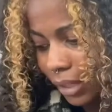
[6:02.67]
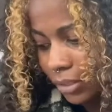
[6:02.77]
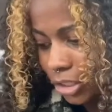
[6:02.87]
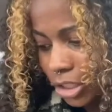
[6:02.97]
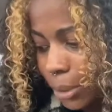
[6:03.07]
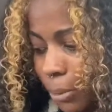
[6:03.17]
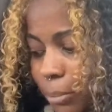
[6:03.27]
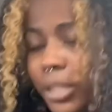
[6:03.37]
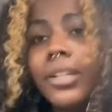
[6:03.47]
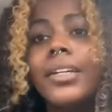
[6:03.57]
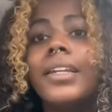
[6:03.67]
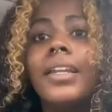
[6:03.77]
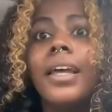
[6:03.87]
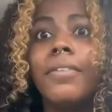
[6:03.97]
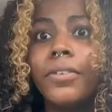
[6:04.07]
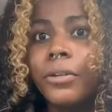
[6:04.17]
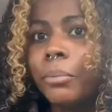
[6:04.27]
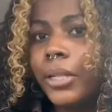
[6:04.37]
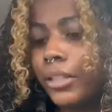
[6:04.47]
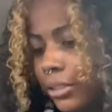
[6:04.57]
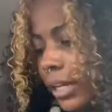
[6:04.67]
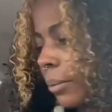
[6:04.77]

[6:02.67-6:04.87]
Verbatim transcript: the cheap in me could never, but look at